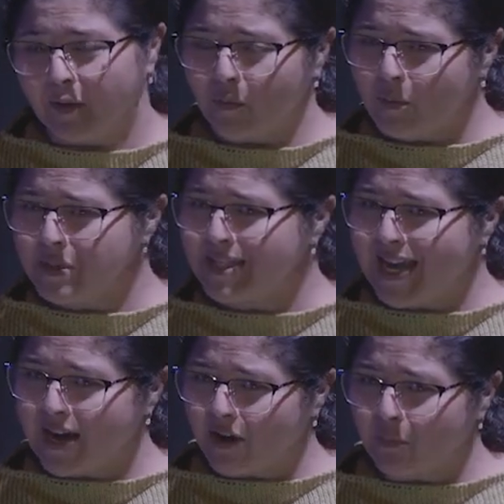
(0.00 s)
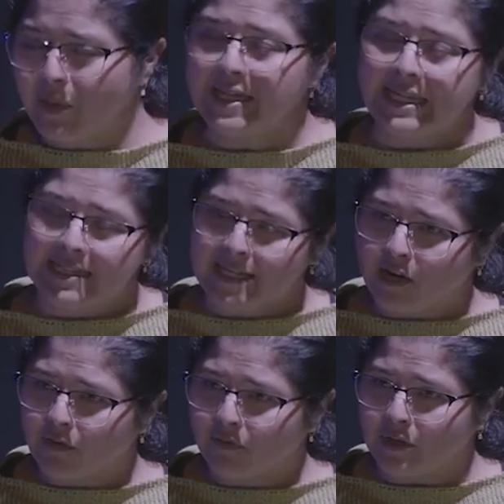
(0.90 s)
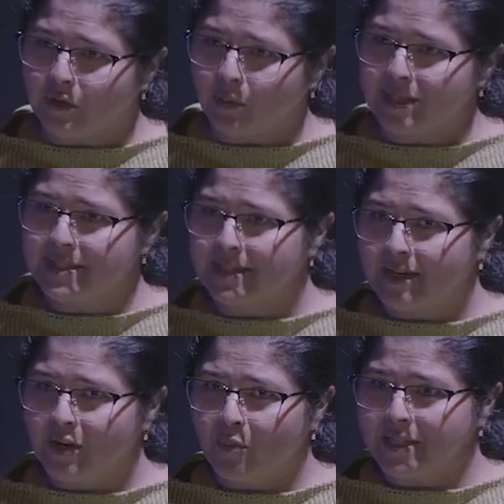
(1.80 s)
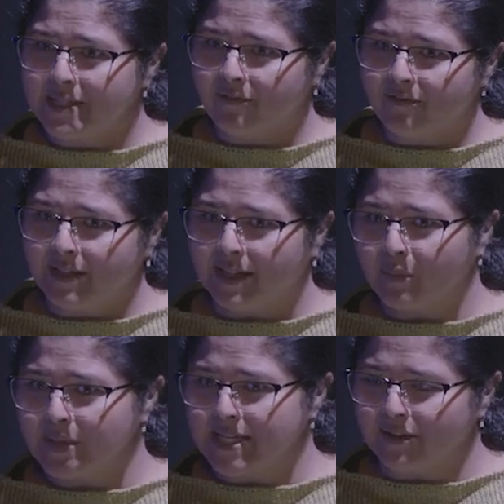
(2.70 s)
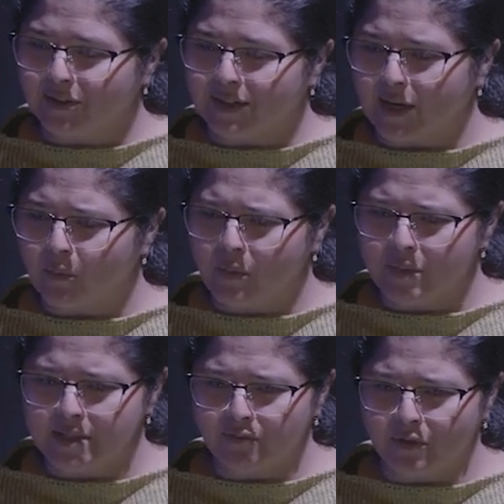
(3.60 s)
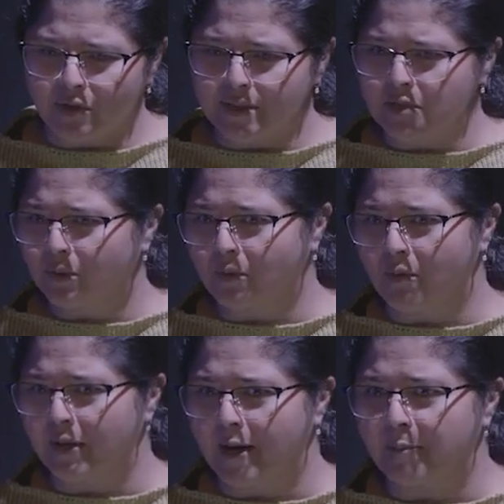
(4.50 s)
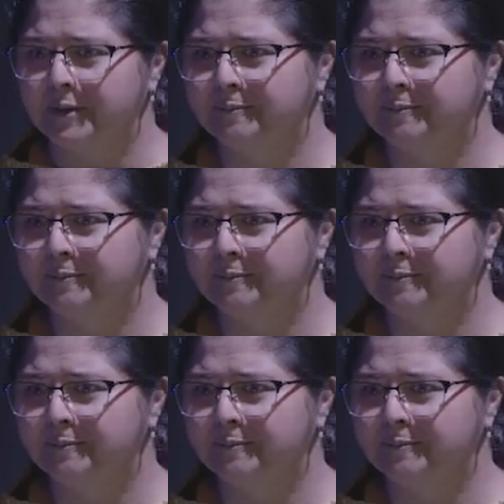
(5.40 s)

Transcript: What was care? What is care for you? What does that feel like? What does that look like? What was it for you as you were growing up?